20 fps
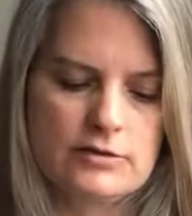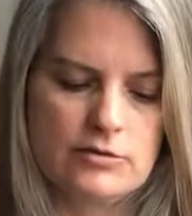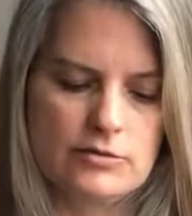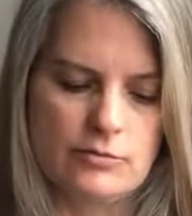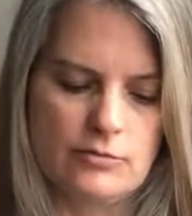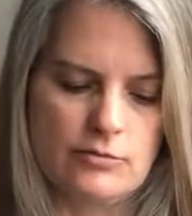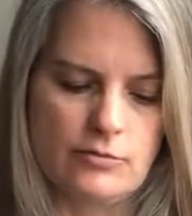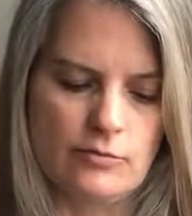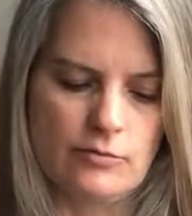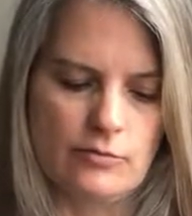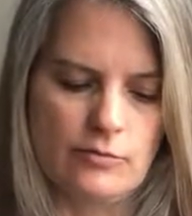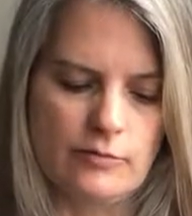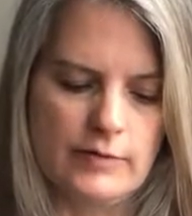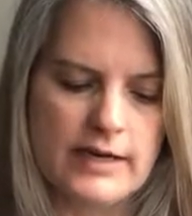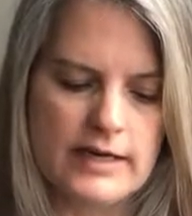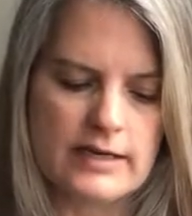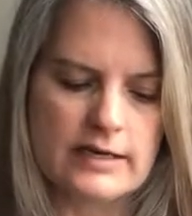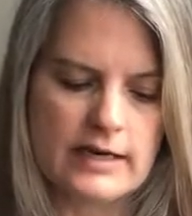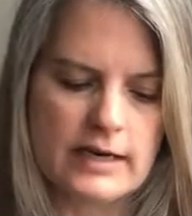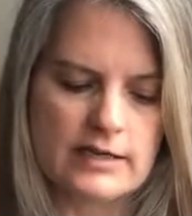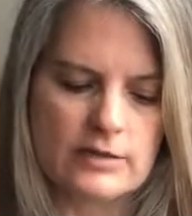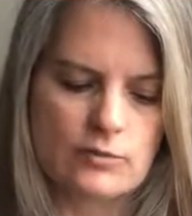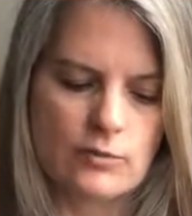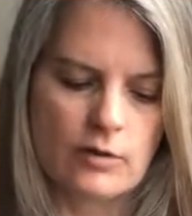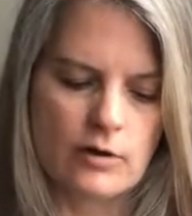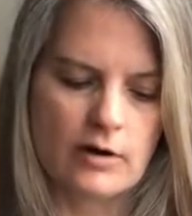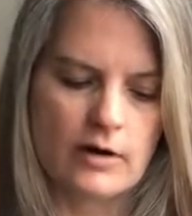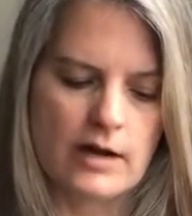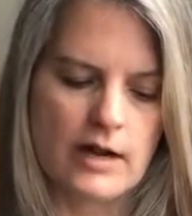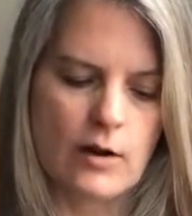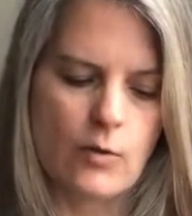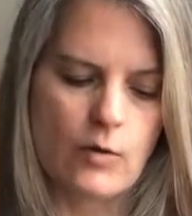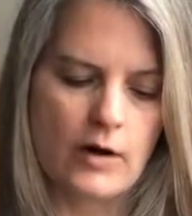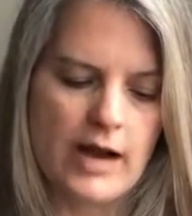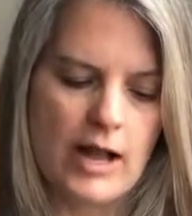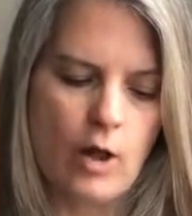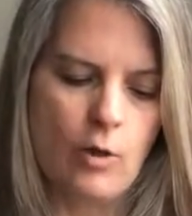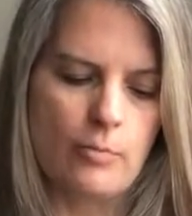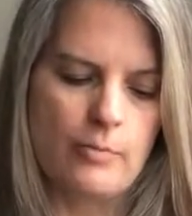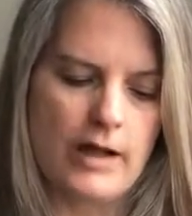to reconnect or, or
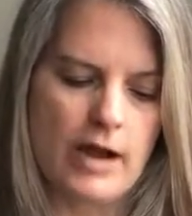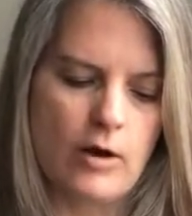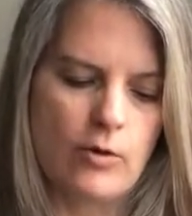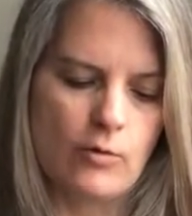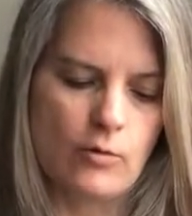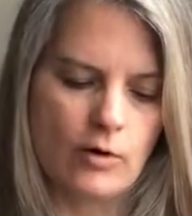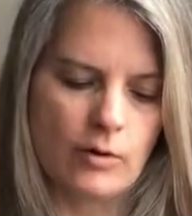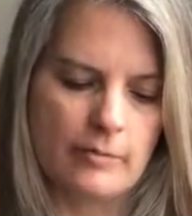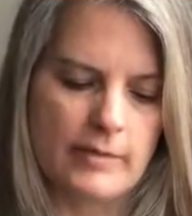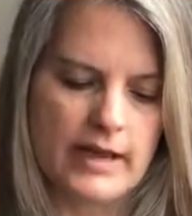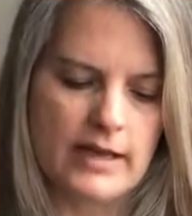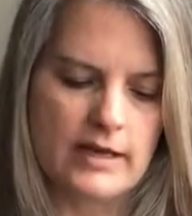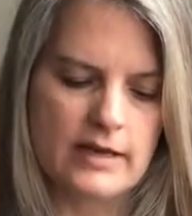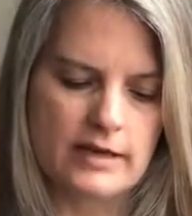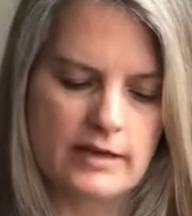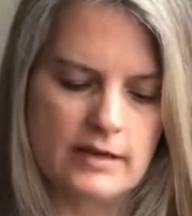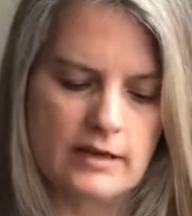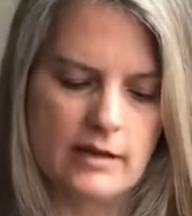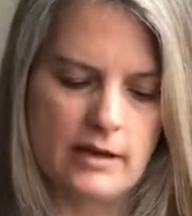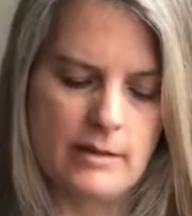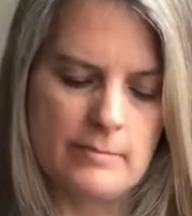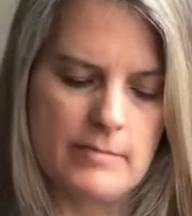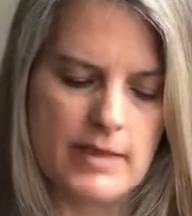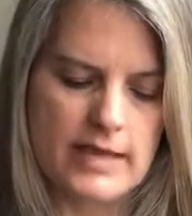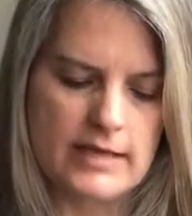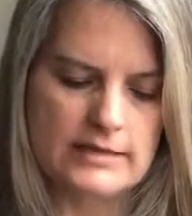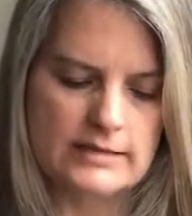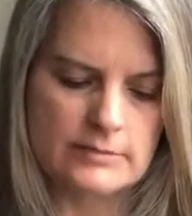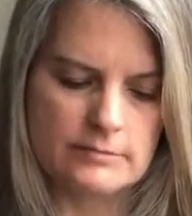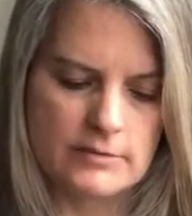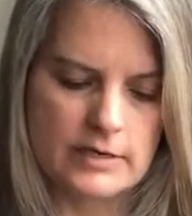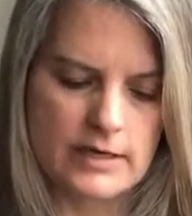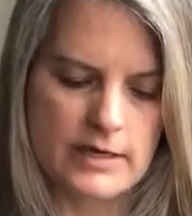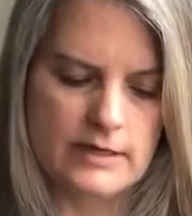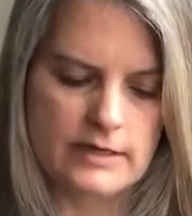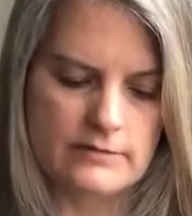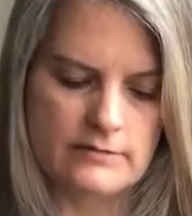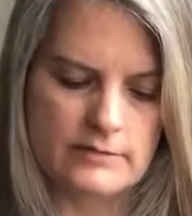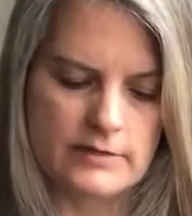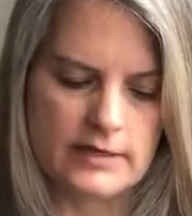help out or make it and make some
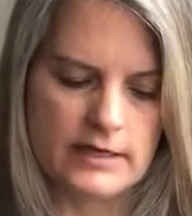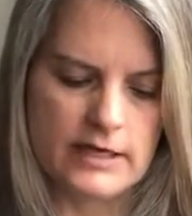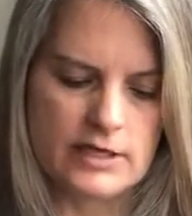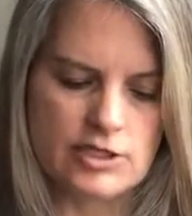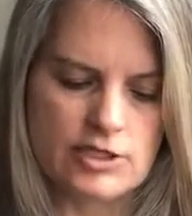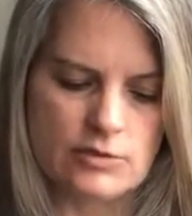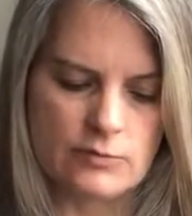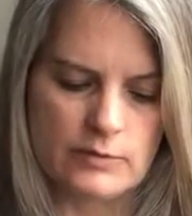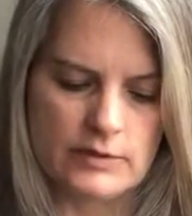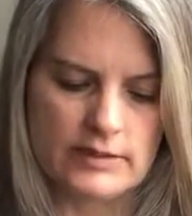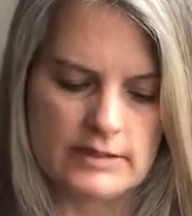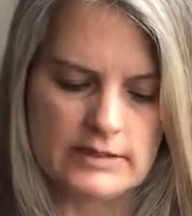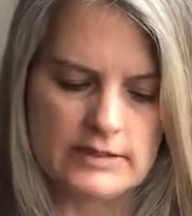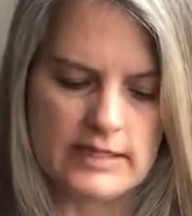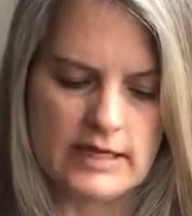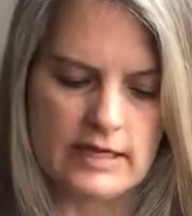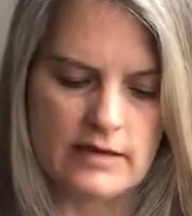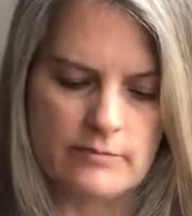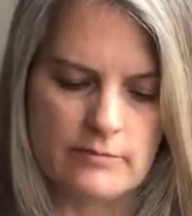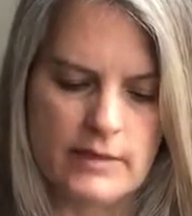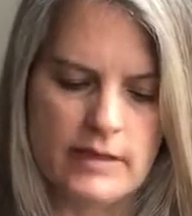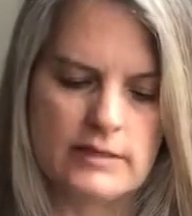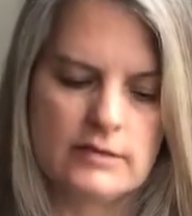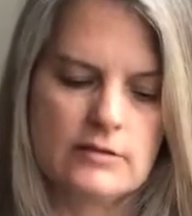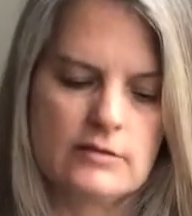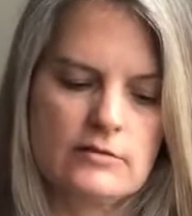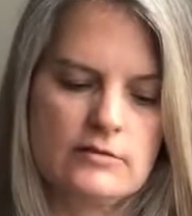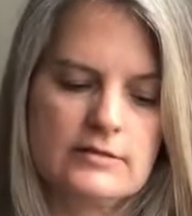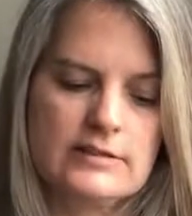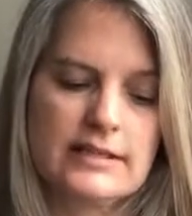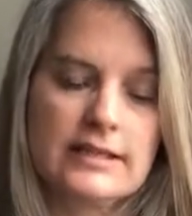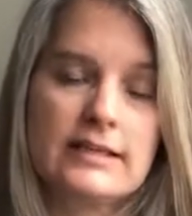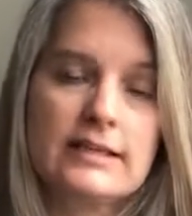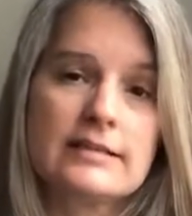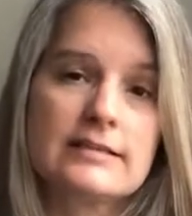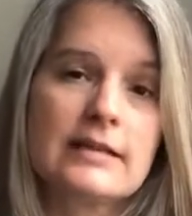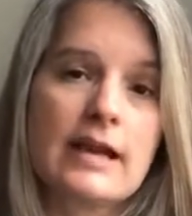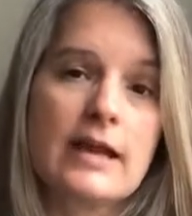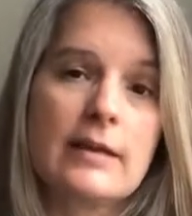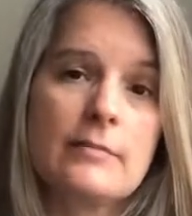kind of connection with this King of Pentacles in a
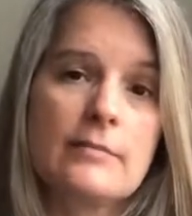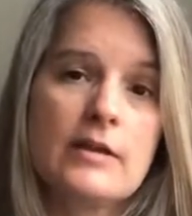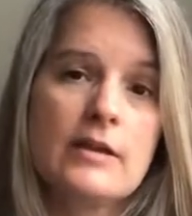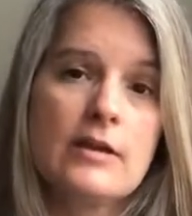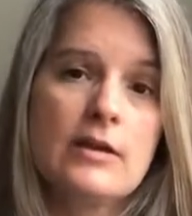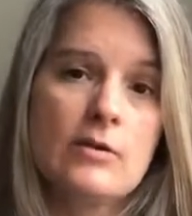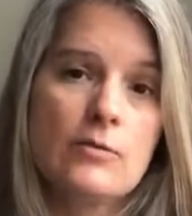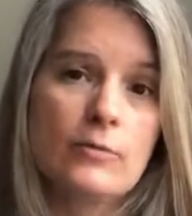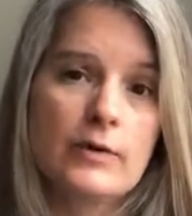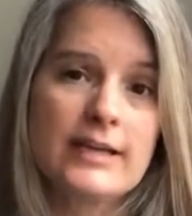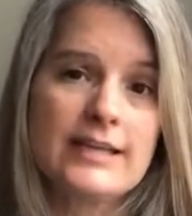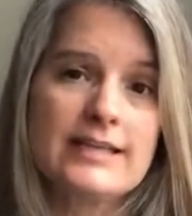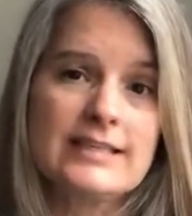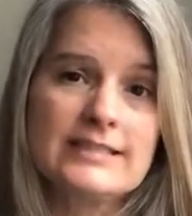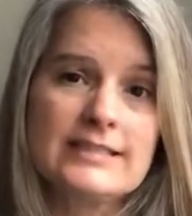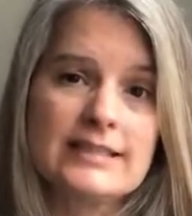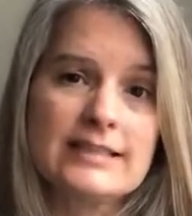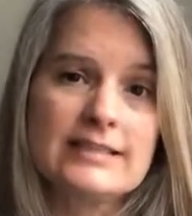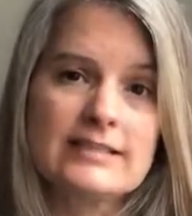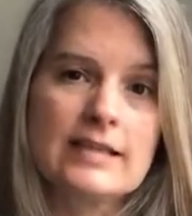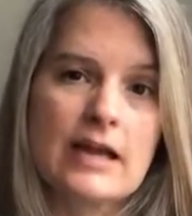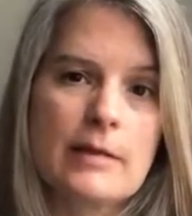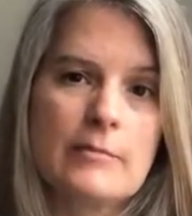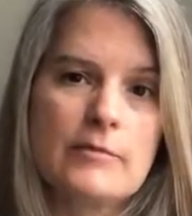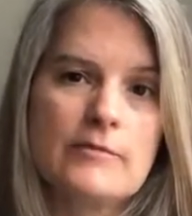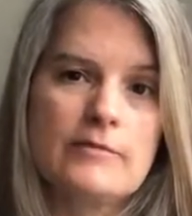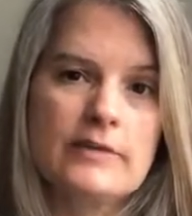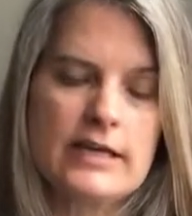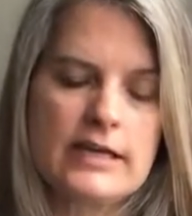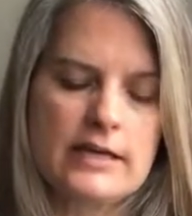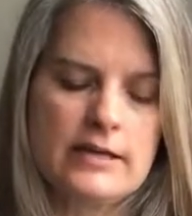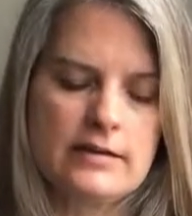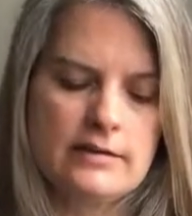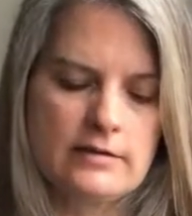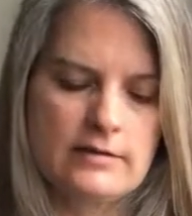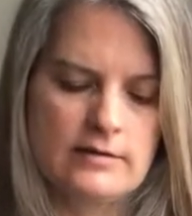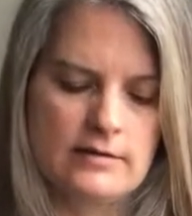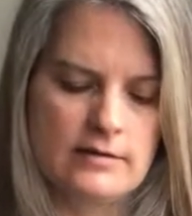time when he's in a time of need,